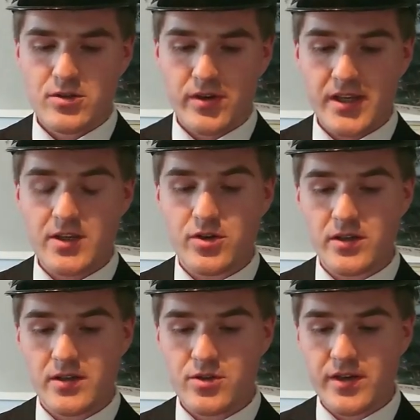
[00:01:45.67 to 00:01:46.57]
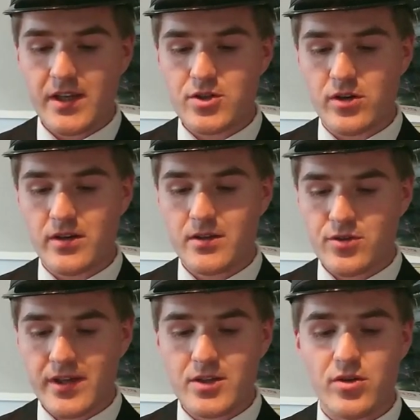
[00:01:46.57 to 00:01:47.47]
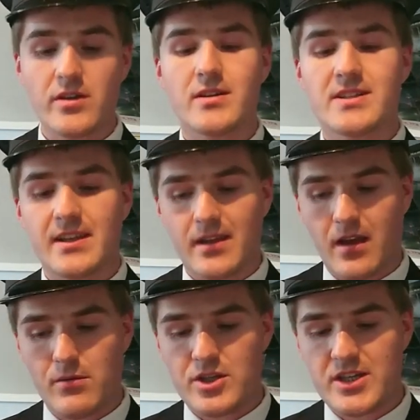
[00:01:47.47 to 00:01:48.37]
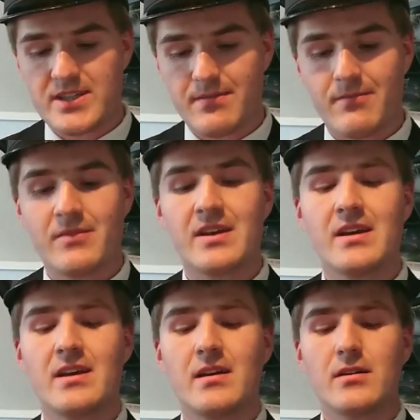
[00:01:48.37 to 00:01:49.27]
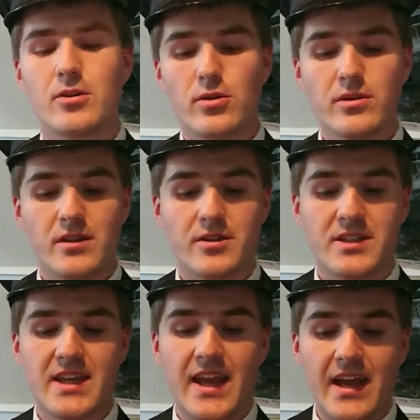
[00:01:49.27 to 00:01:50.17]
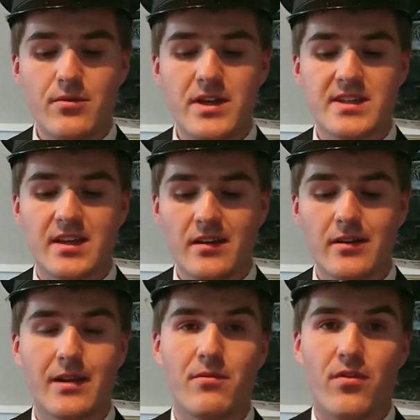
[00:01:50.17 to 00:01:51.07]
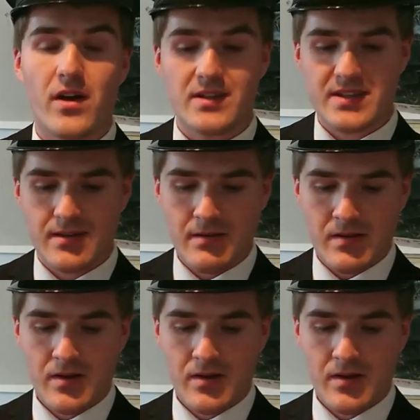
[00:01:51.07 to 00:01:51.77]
"Truckity truck, truckity truck, truckity truck," said the coaches. Gordon could see Henry's tunnel in front.